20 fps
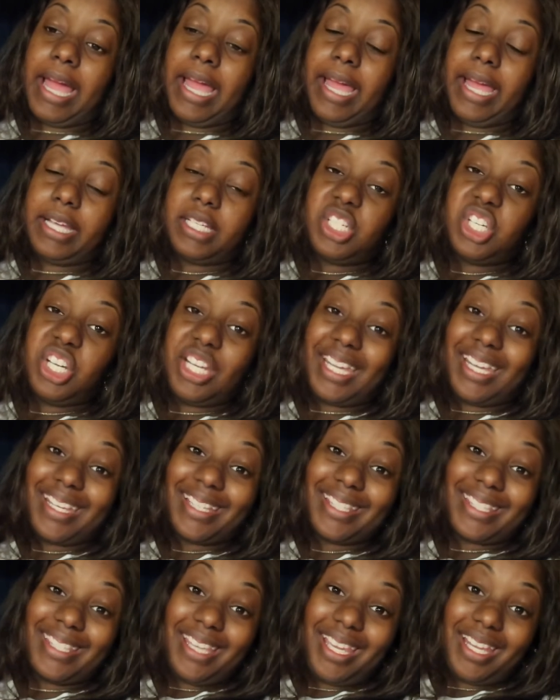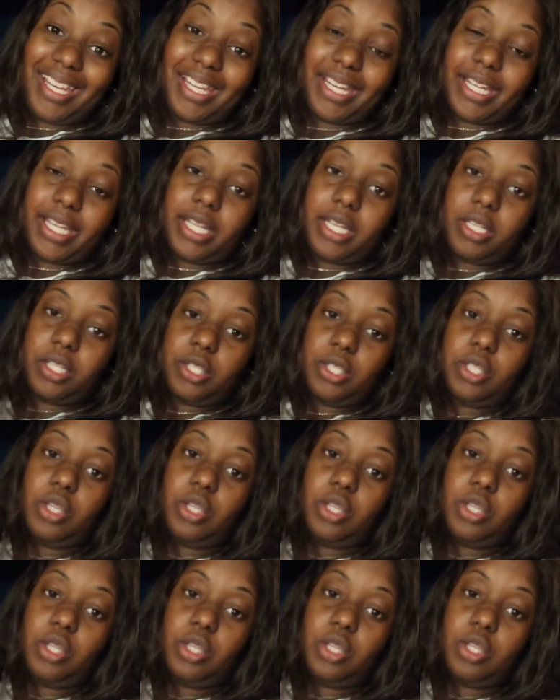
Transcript: actually exceeded it,